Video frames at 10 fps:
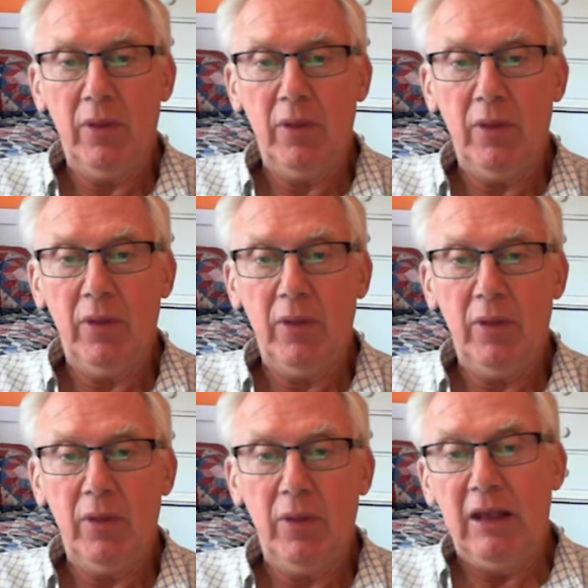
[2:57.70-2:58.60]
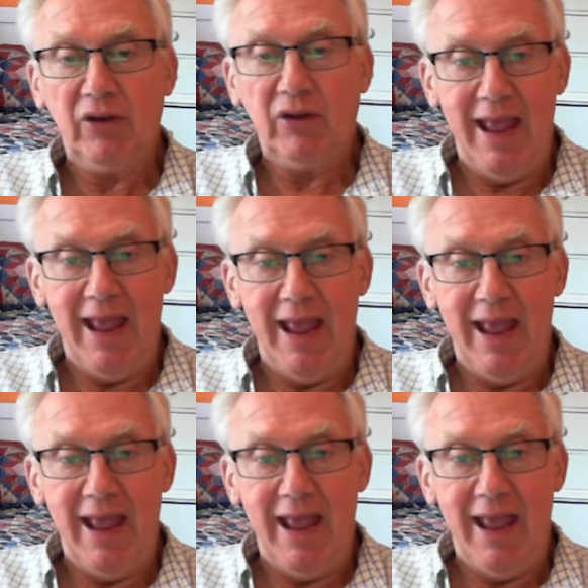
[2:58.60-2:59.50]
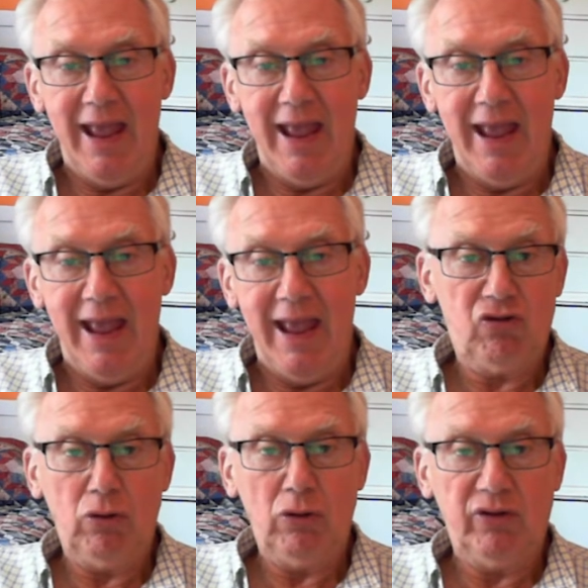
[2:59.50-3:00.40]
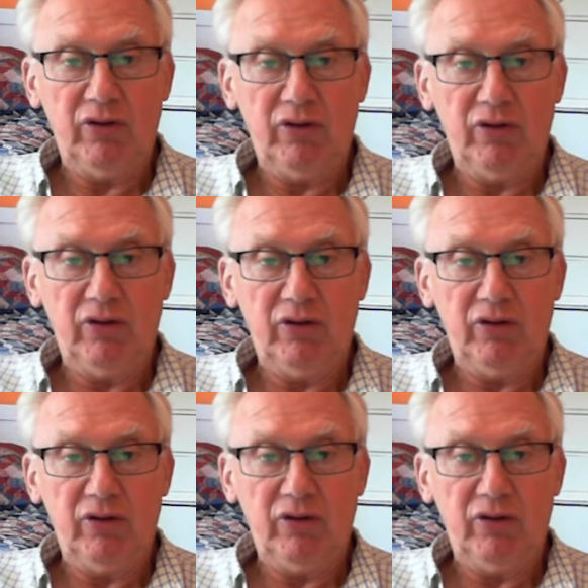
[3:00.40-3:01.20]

it is an asset, finished goods inventory,